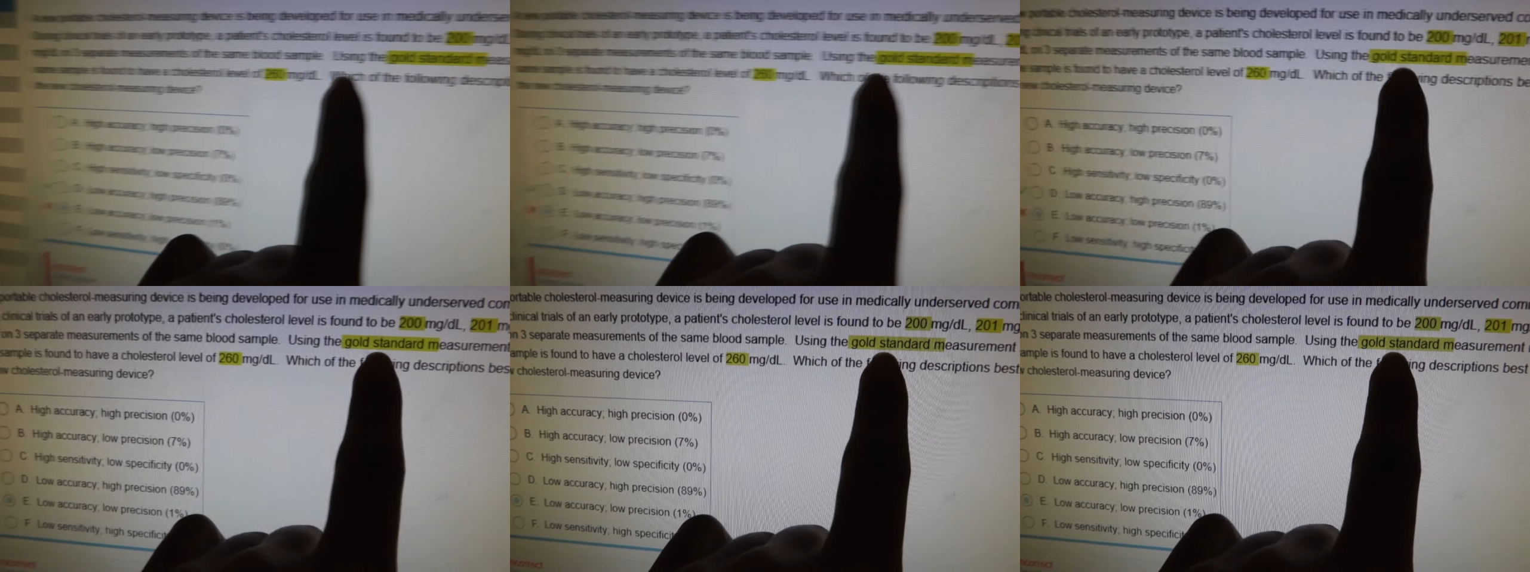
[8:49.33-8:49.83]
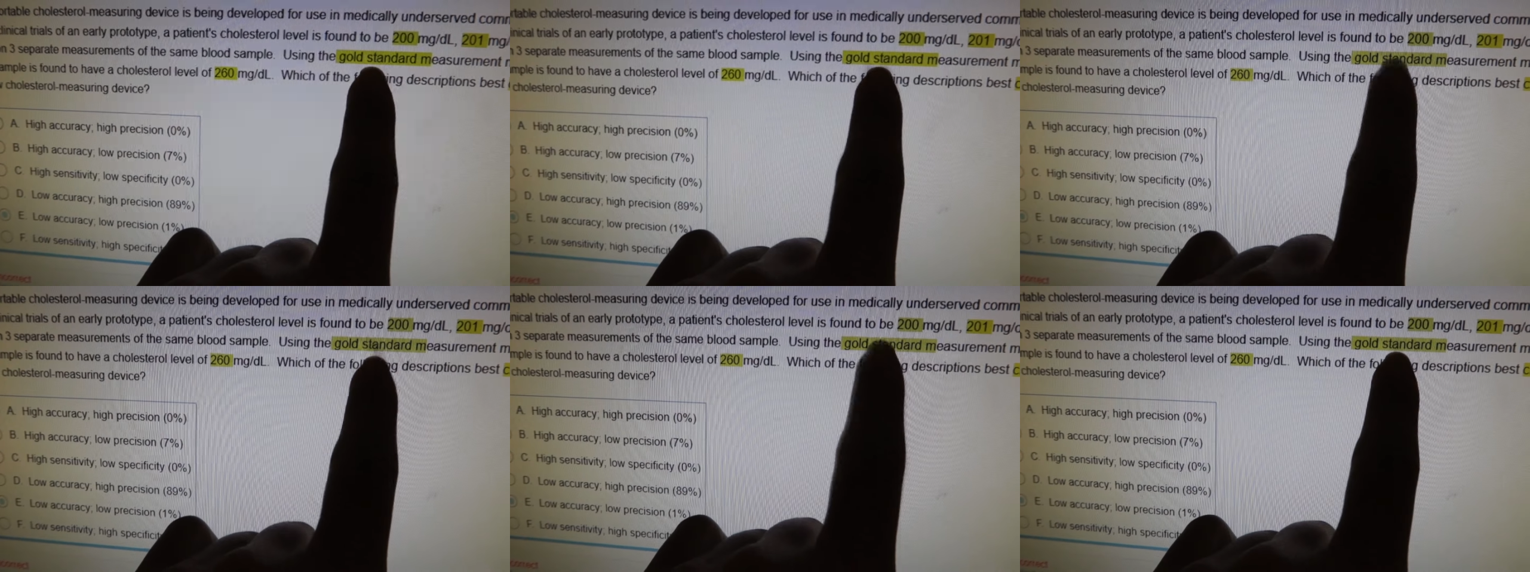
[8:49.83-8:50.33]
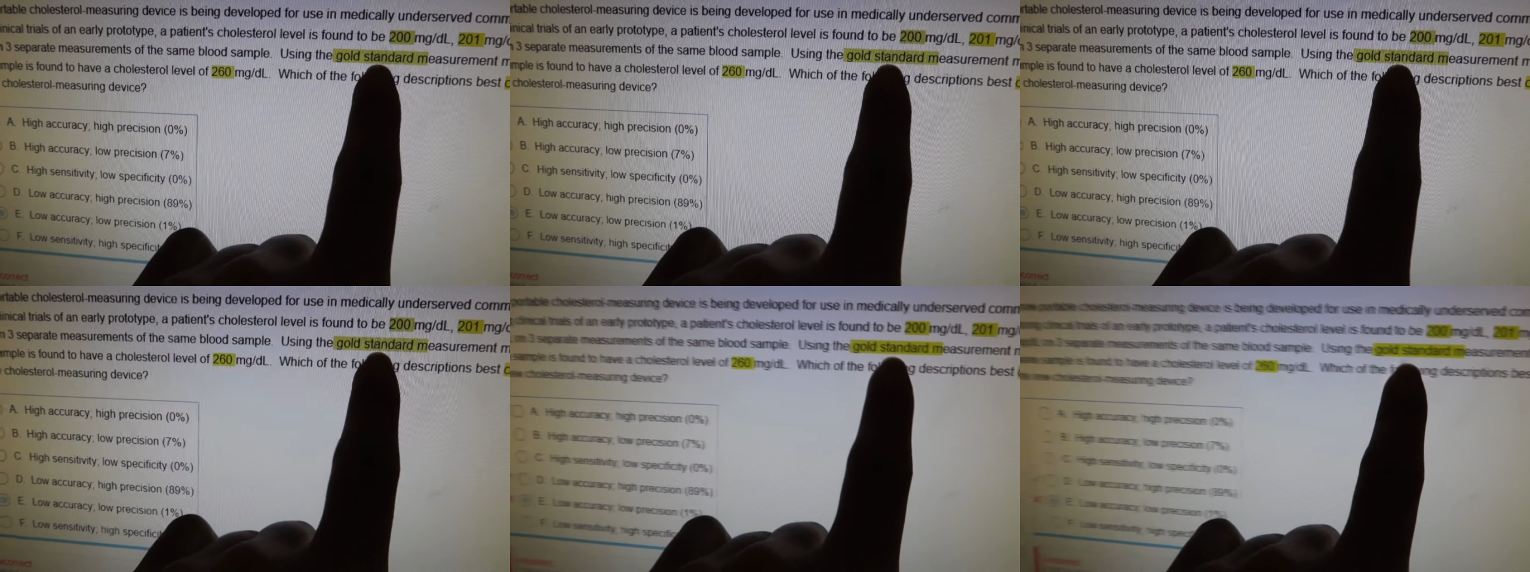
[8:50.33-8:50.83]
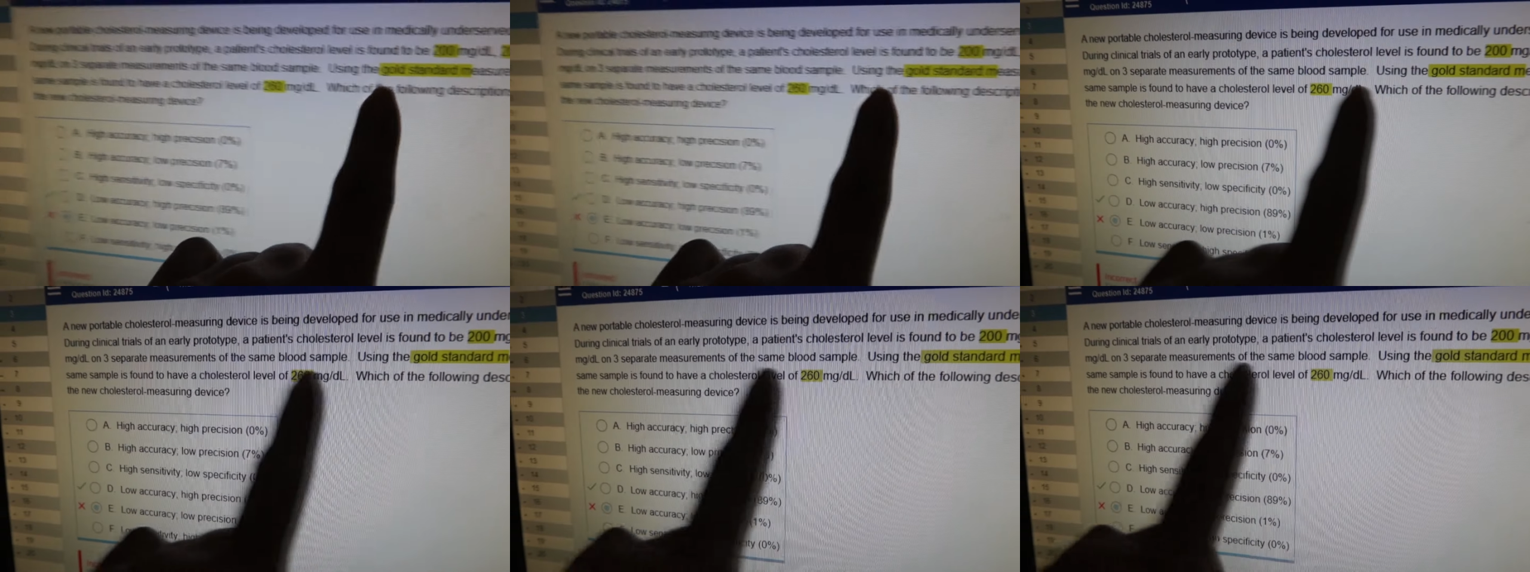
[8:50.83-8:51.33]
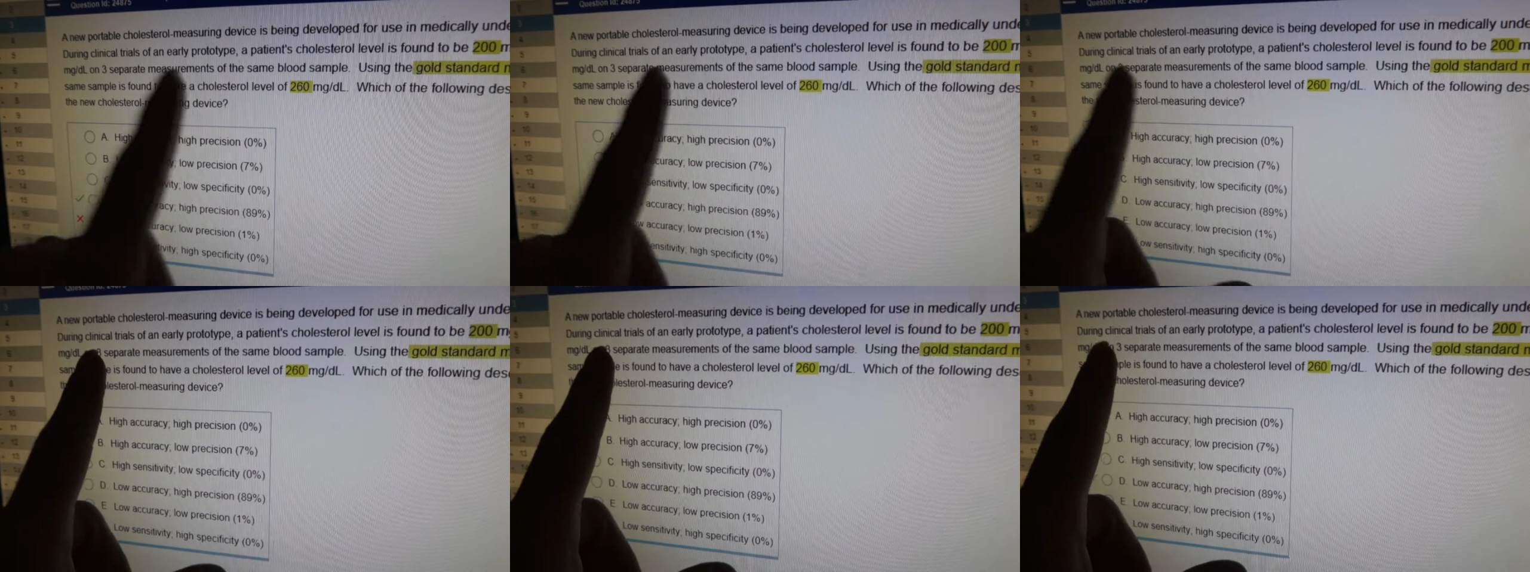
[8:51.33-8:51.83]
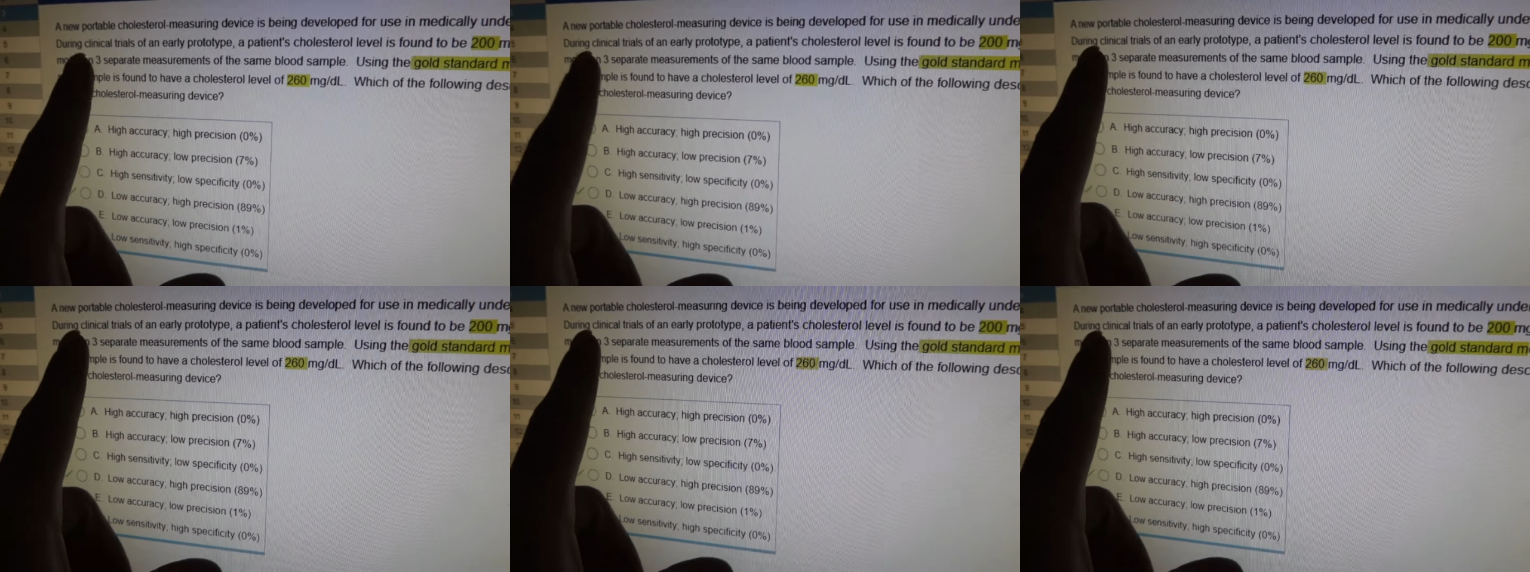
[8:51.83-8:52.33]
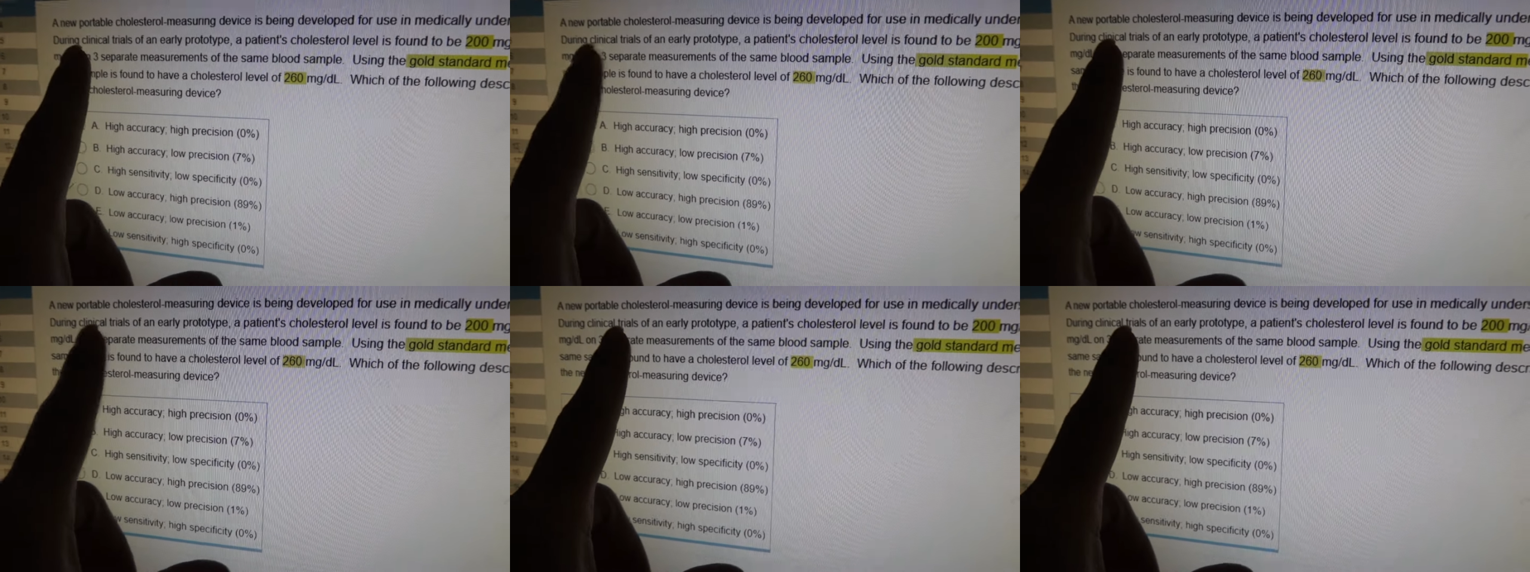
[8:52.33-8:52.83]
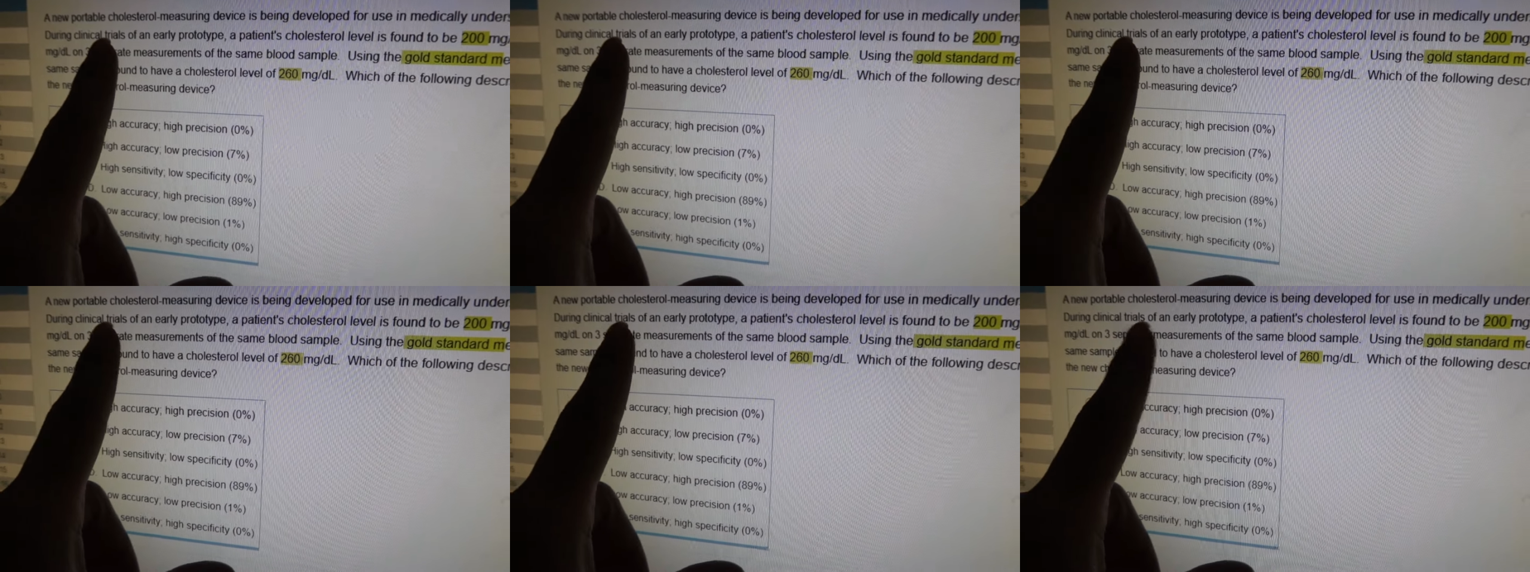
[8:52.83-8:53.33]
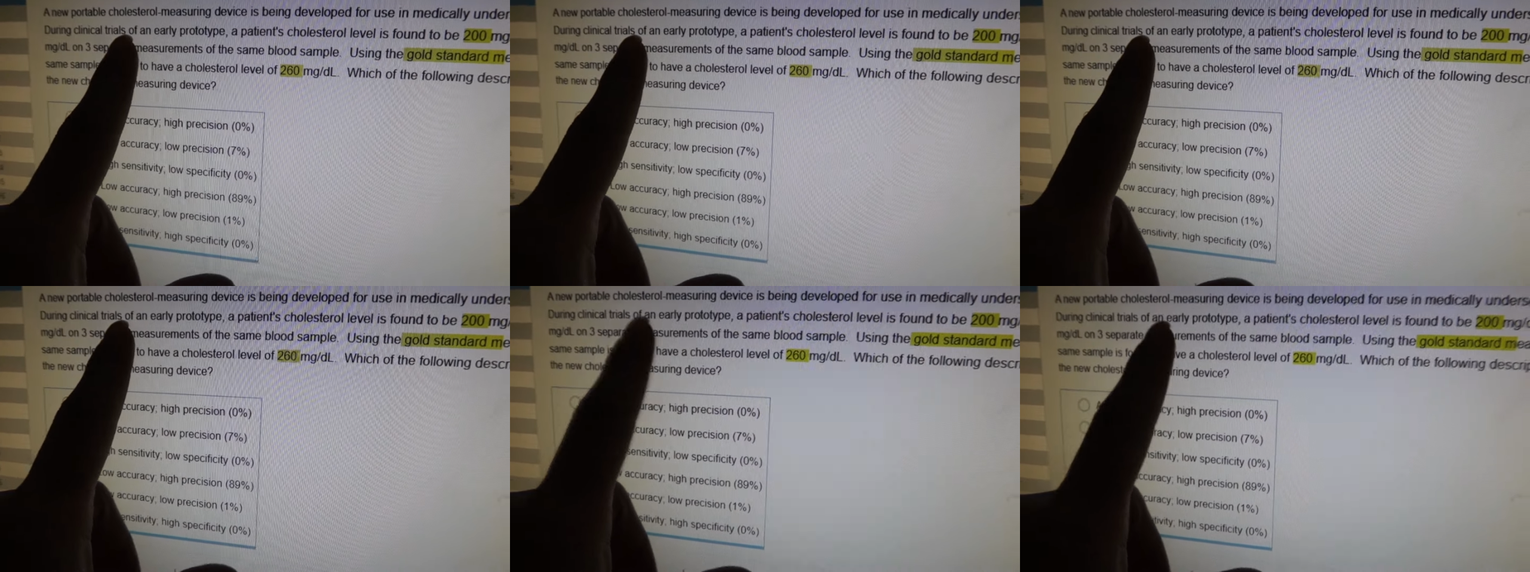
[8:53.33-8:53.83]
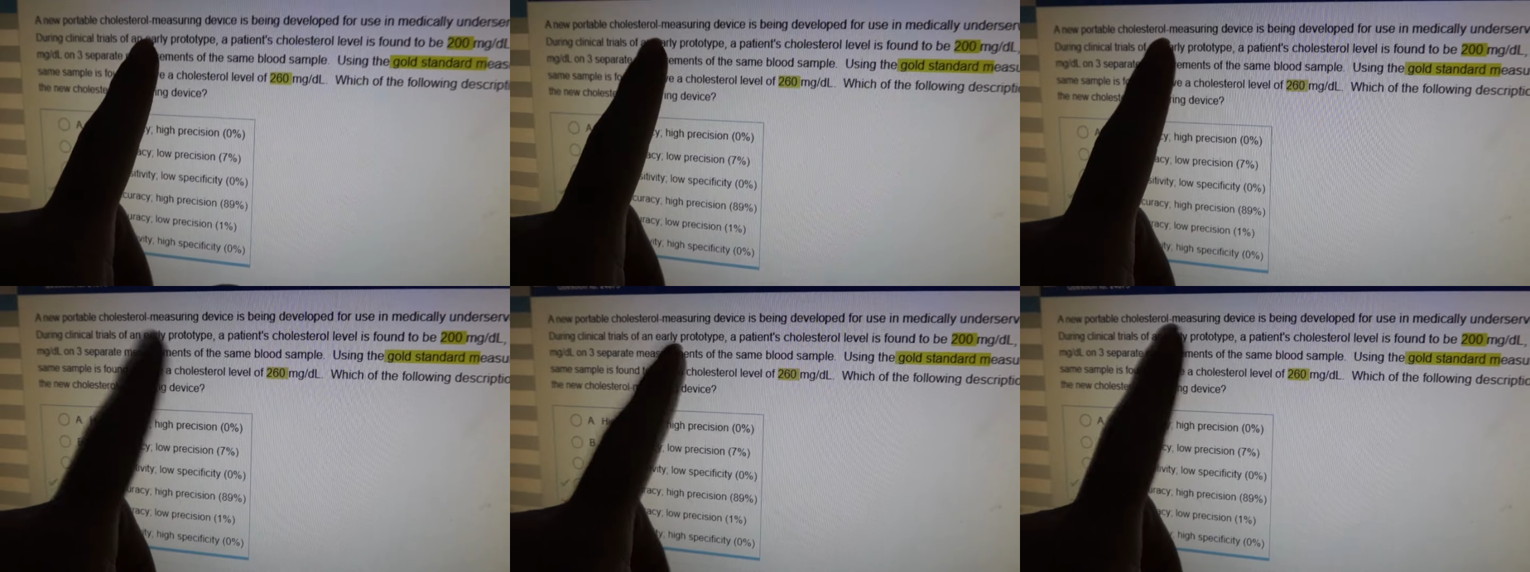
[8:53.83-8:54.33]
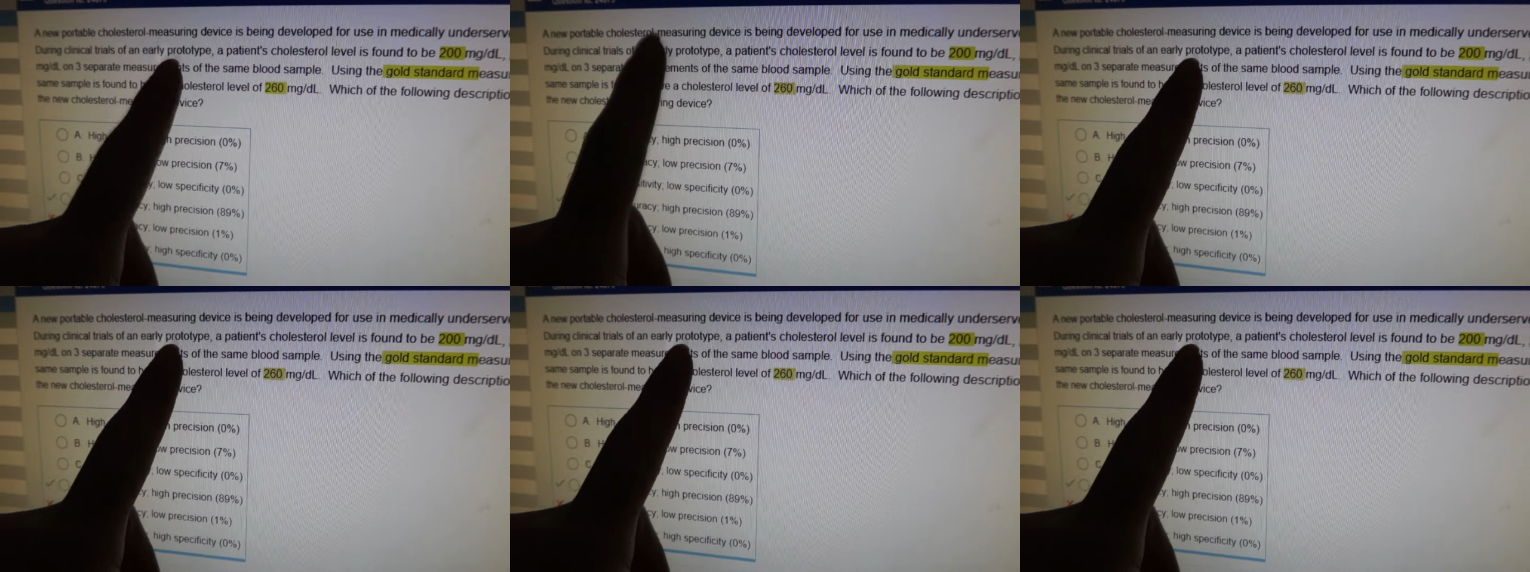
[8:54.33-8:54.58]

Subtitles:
[unreadable: no face in view]